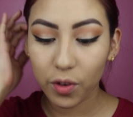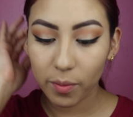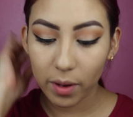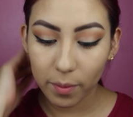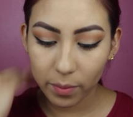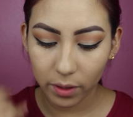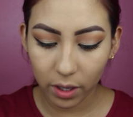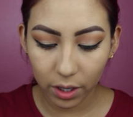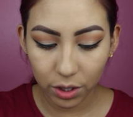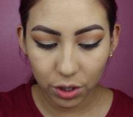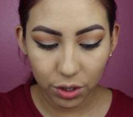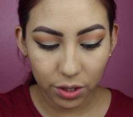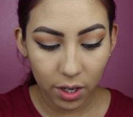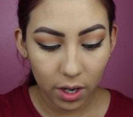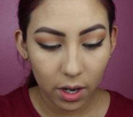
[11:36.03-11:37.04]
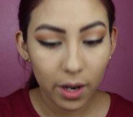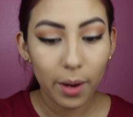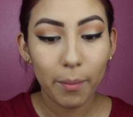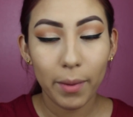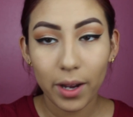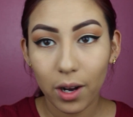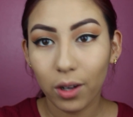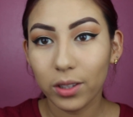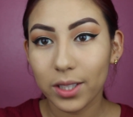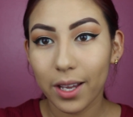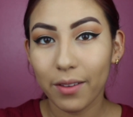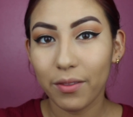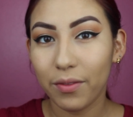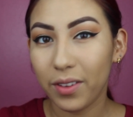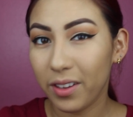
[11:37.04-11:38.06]
For my blush, my
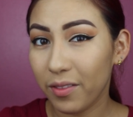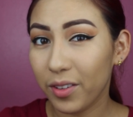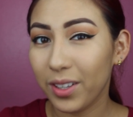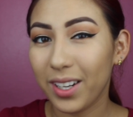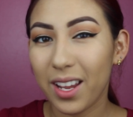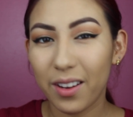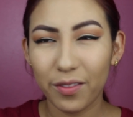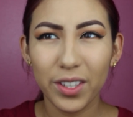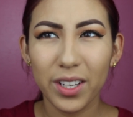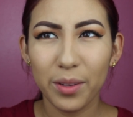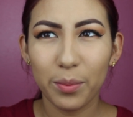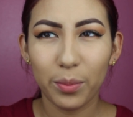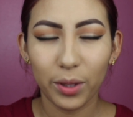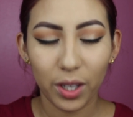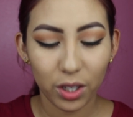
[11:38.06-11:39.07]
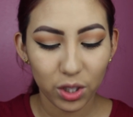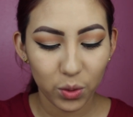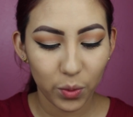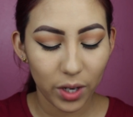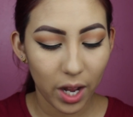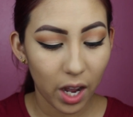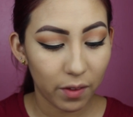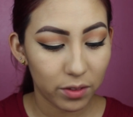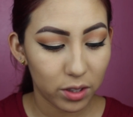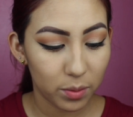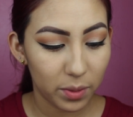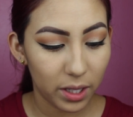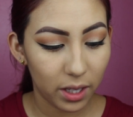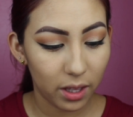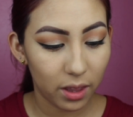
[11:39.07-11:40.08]
all-time favorite everyday blush would have to
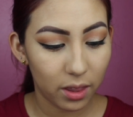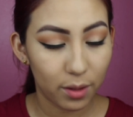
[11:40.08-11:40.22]
be